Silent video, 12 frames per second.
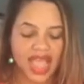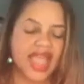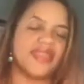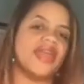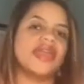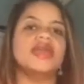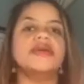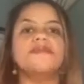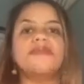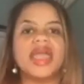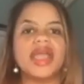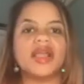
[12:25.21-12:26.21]
and they
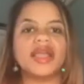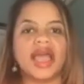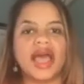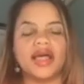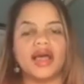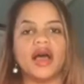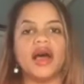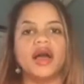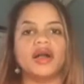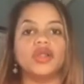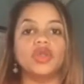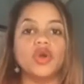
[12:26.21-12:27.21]
impair
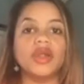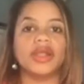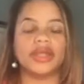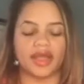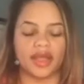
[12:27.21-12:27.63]
caloric